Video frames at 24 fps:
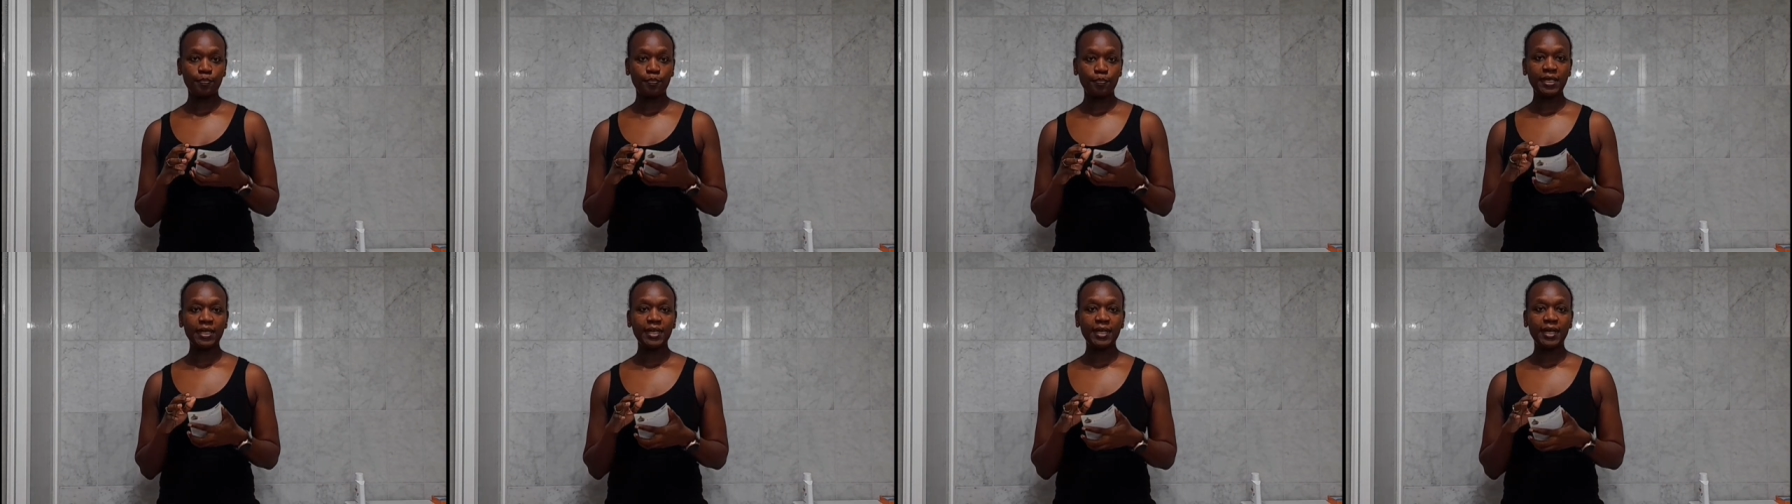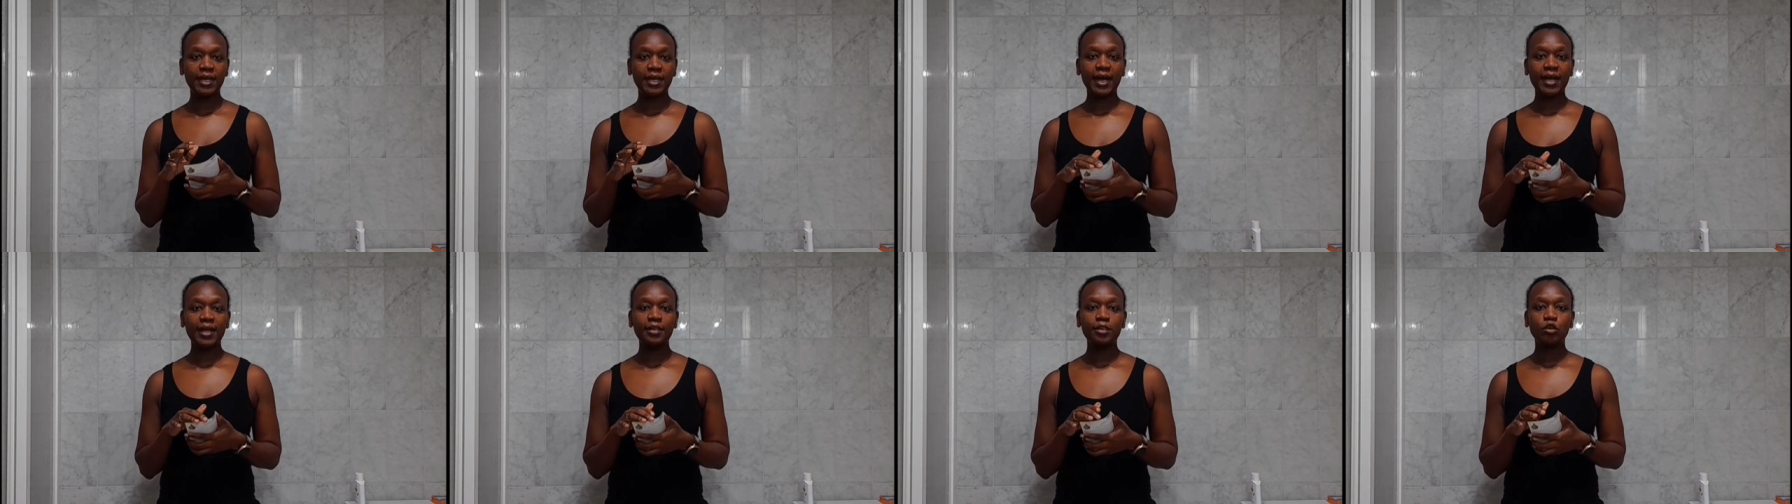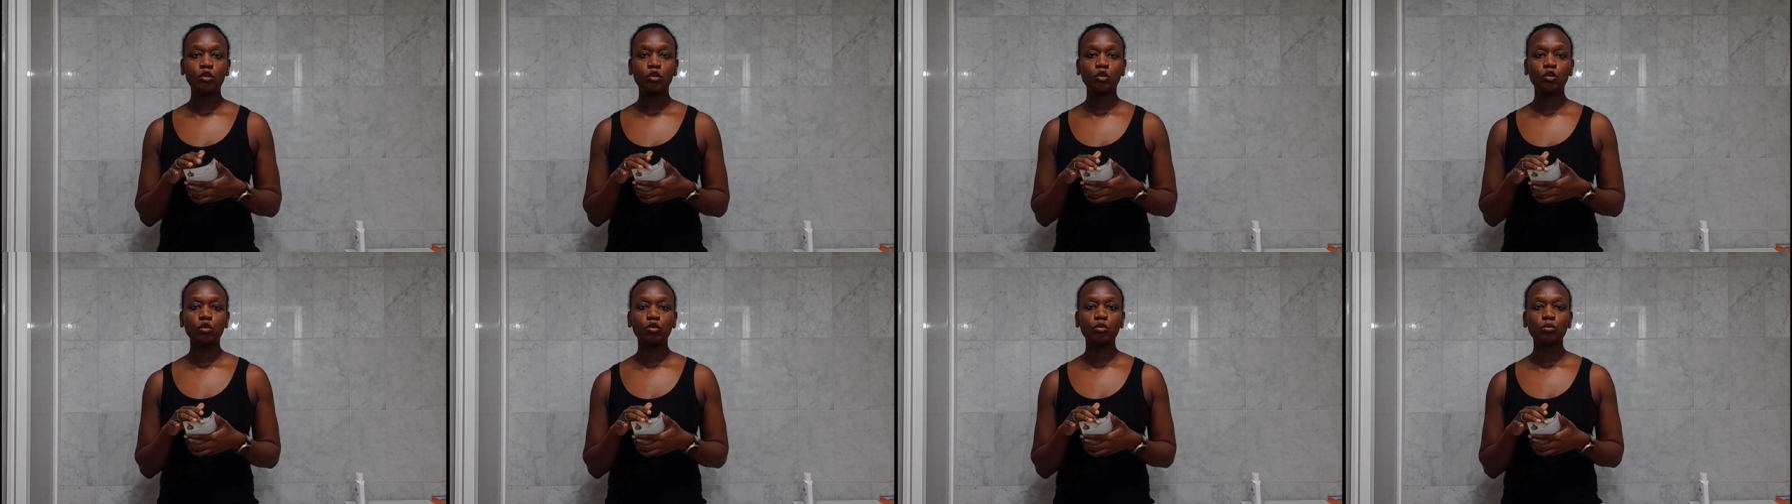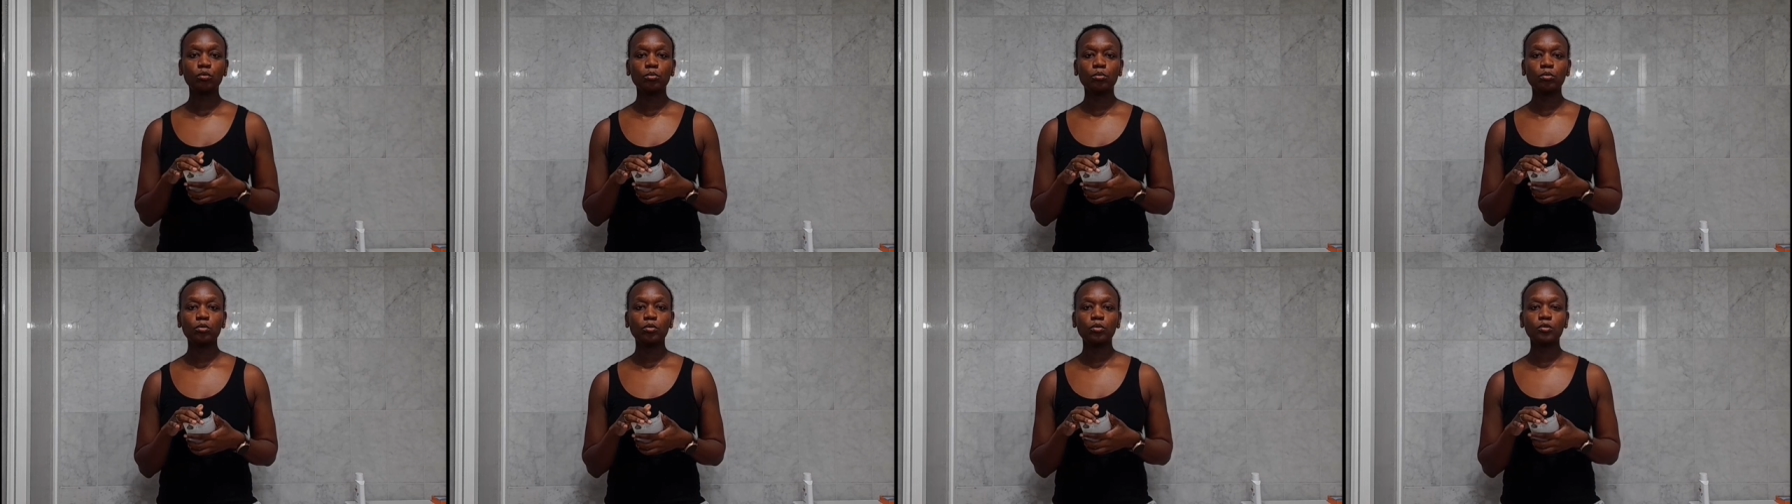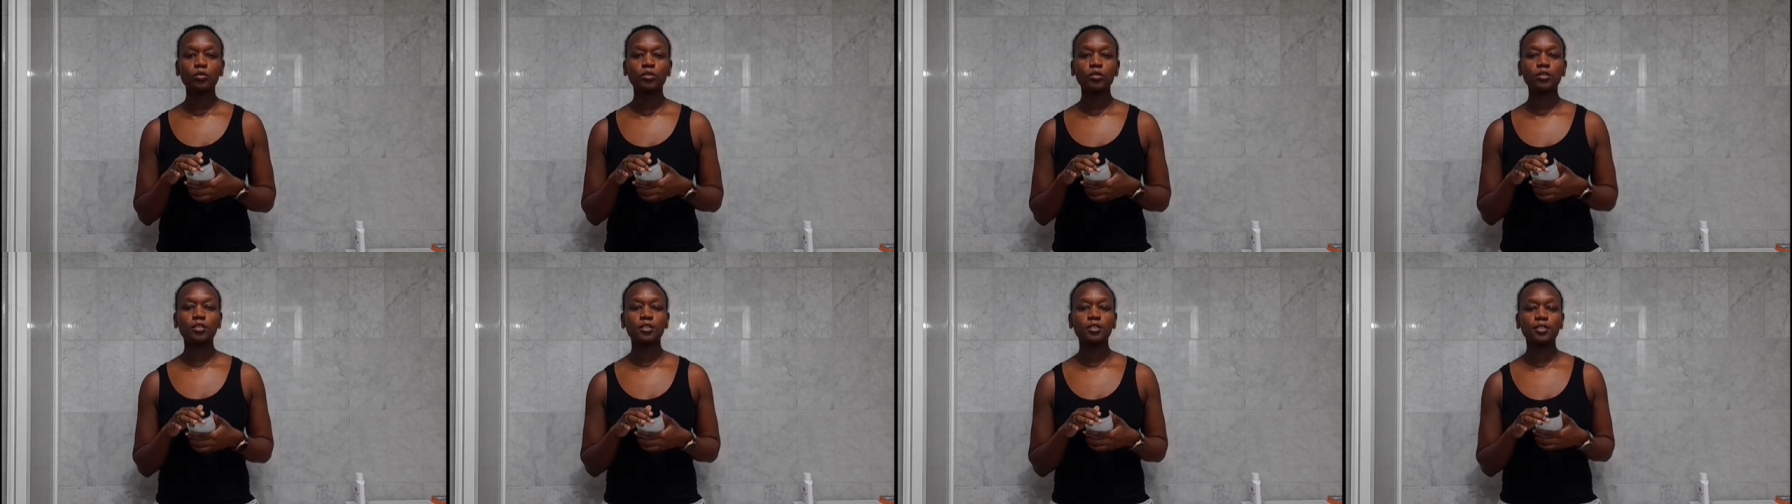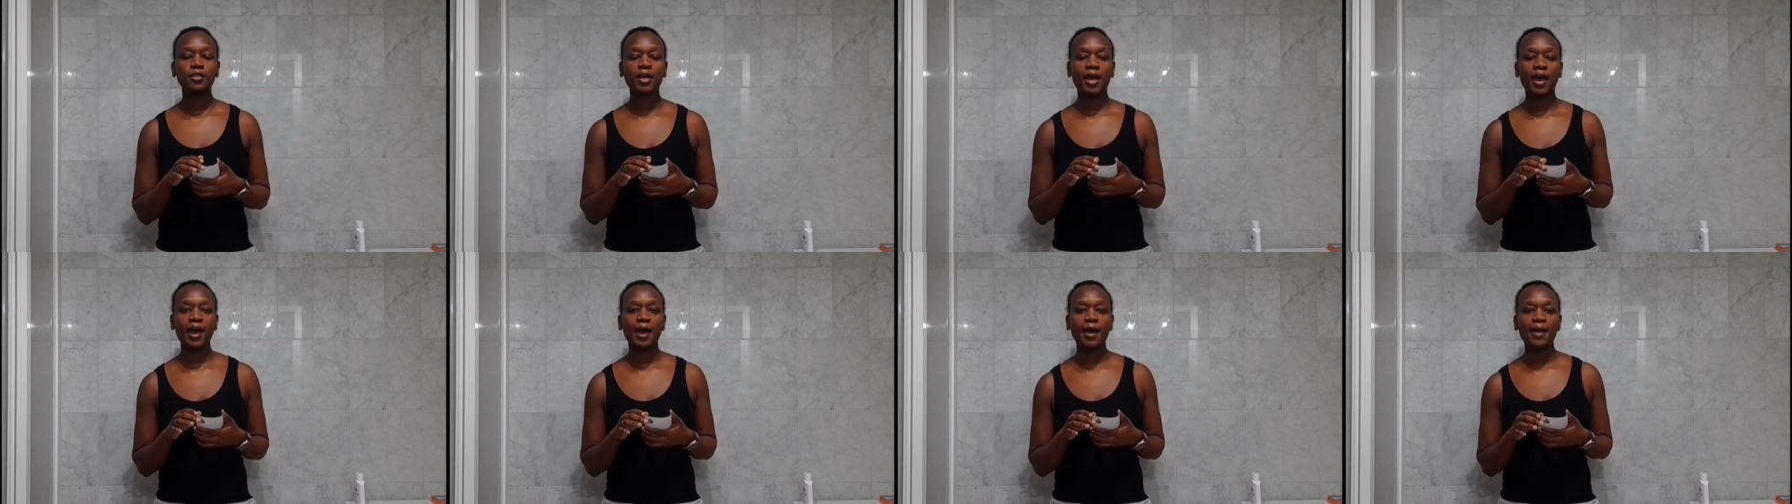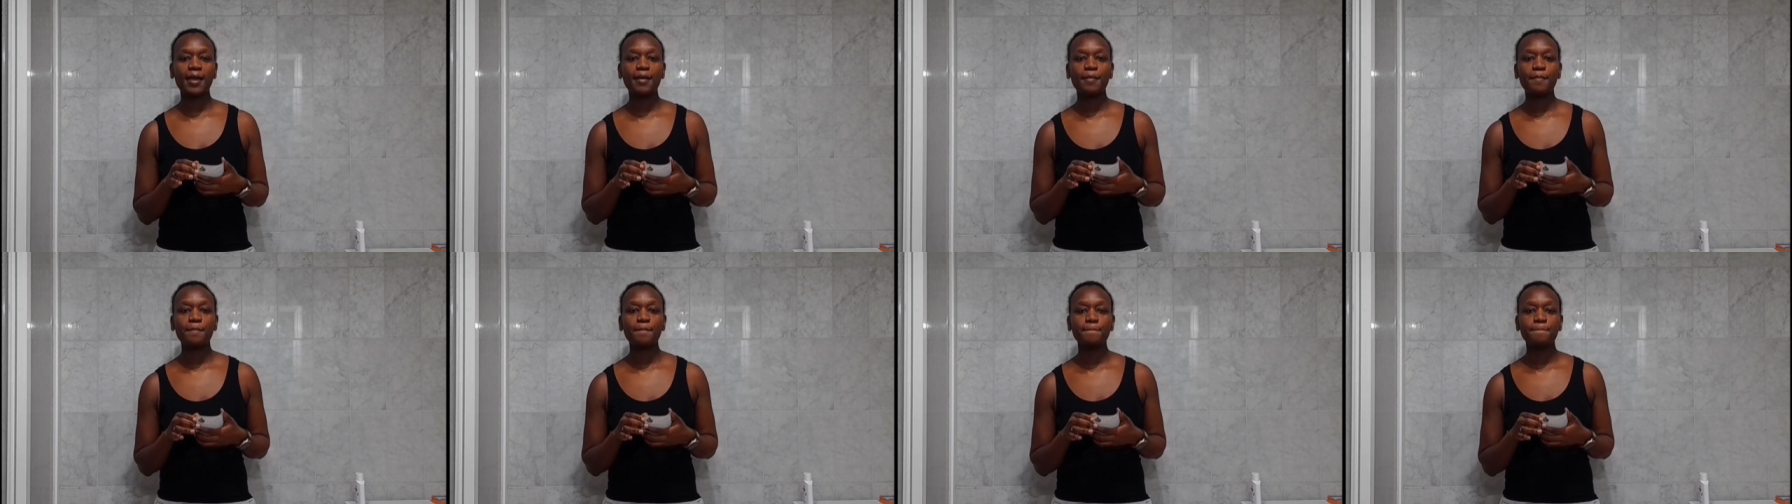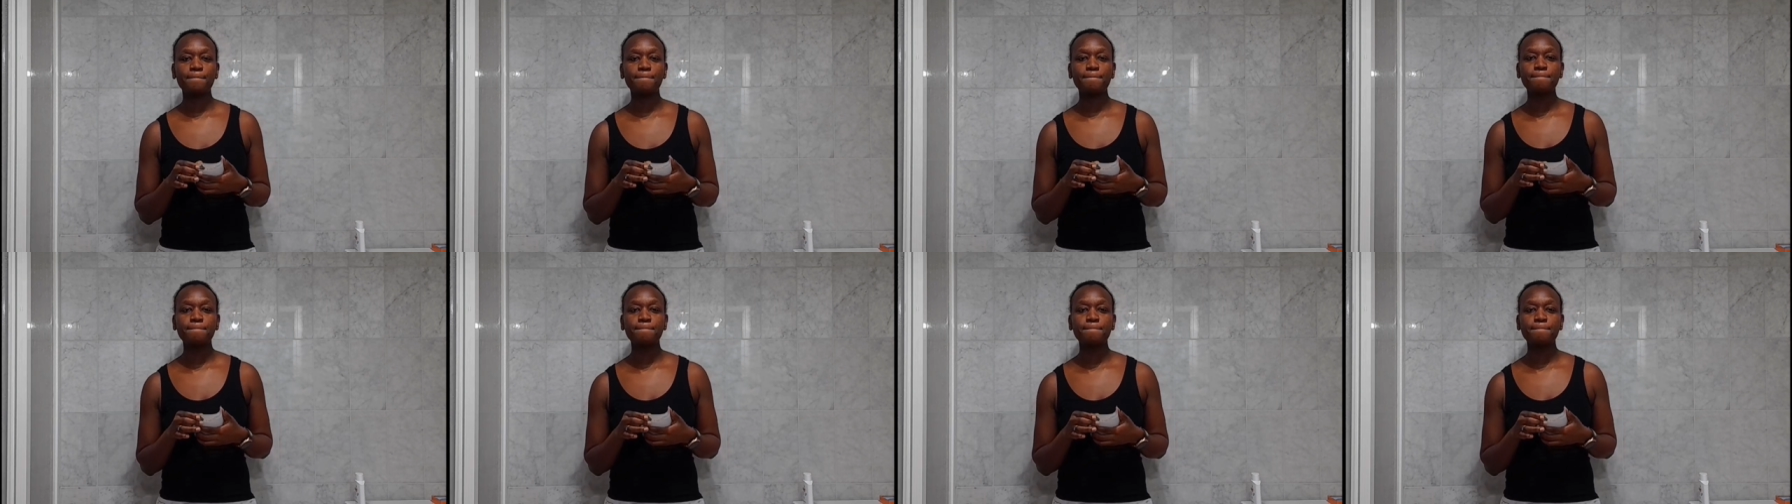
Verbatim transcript: began almost I'm